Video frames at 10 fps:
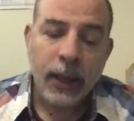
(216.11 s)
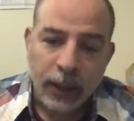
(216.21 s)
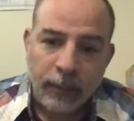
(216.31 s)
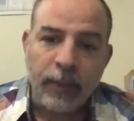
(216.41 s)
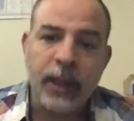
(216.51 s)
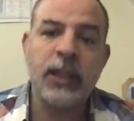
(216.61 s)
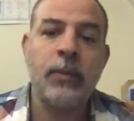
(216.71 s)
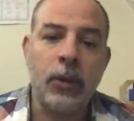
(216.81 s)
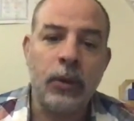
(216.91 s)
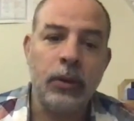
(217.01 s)
in very
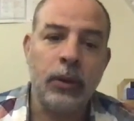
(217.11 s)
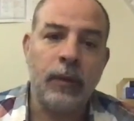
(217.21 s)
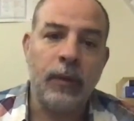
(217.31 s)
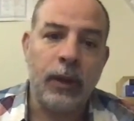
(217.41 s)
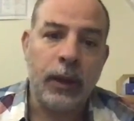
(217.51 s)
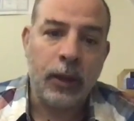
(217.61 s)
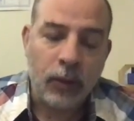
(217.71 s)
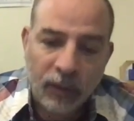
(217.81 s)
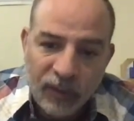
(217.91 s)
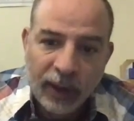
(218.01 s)
small, very
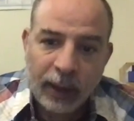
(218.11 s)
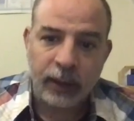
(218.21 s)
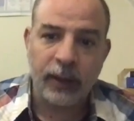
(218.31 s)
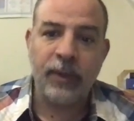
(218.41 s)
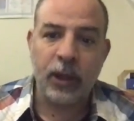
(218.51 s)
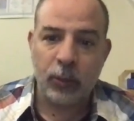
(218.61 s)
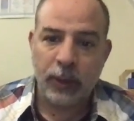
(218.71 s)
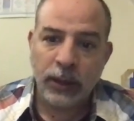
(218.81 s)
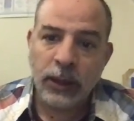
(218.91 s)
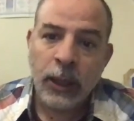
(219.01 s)
confined
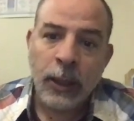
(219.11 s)
environments